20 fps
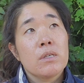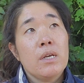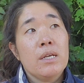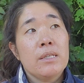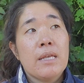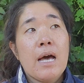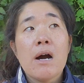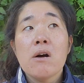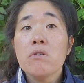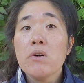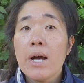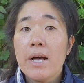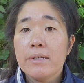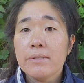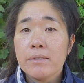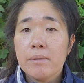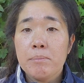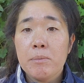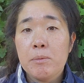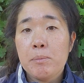and I'll
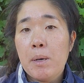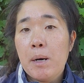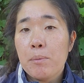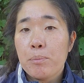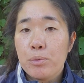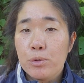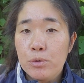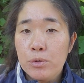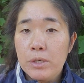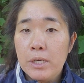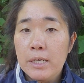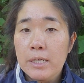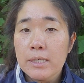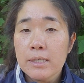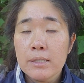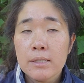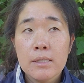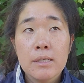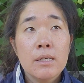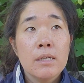ask them about pruning.
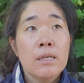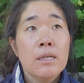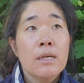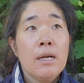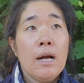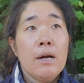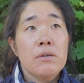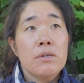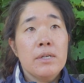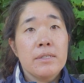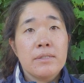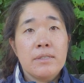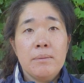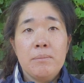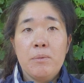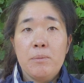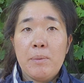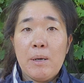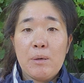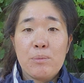I'll ask
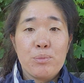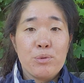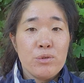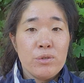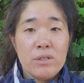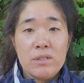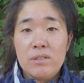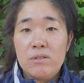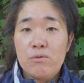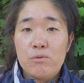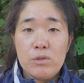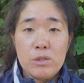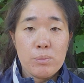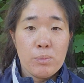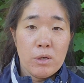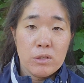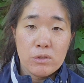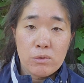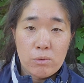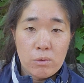them about pruning,
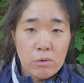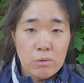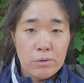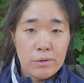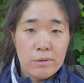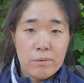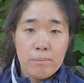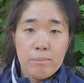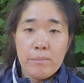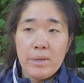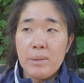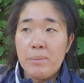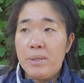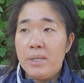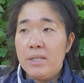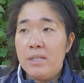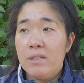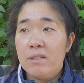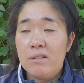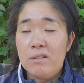response growth,
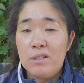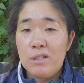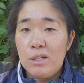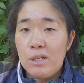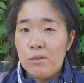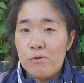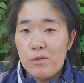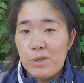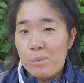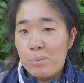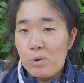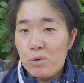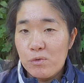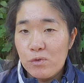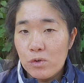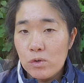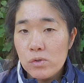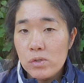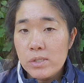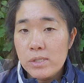maybe
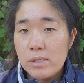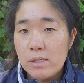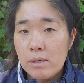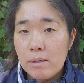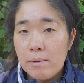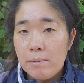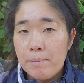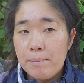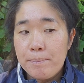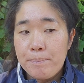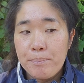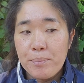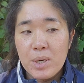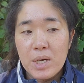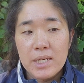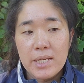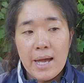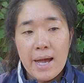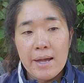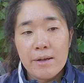removals,
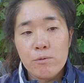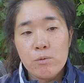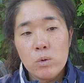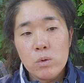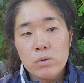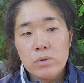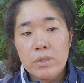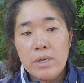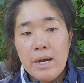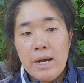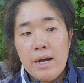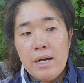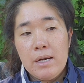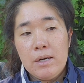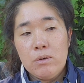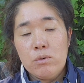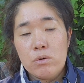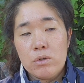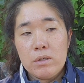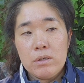but I won't,
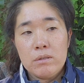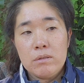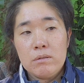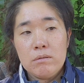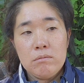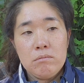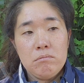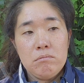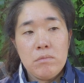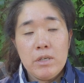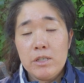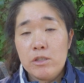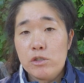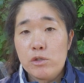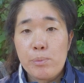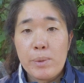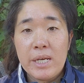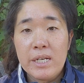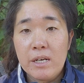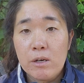or air
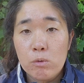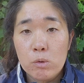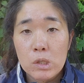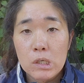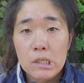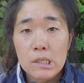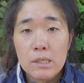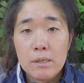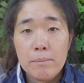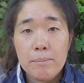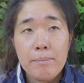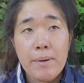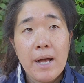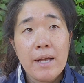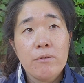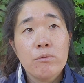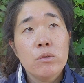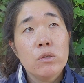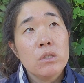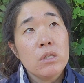spading work, but
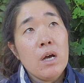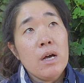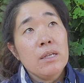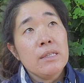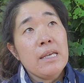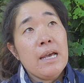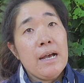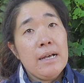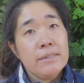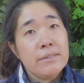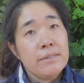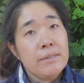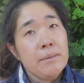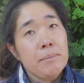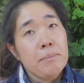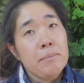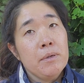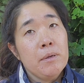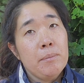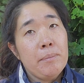I will not ask
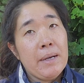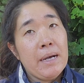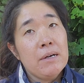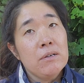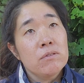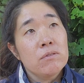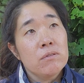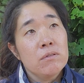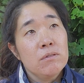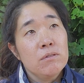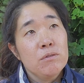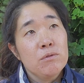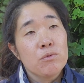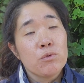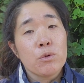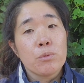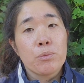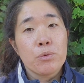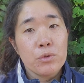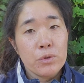them about
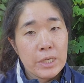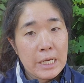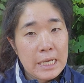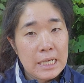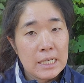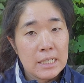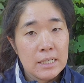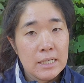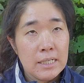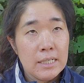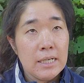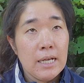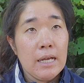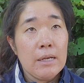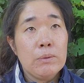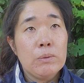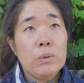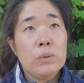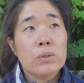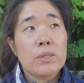root pruning.
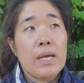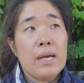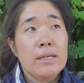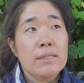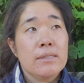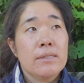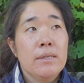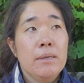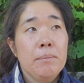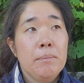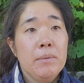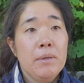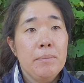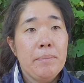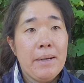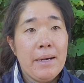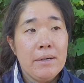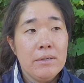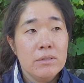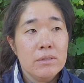I won't ask them
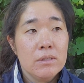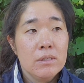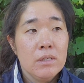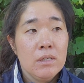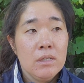about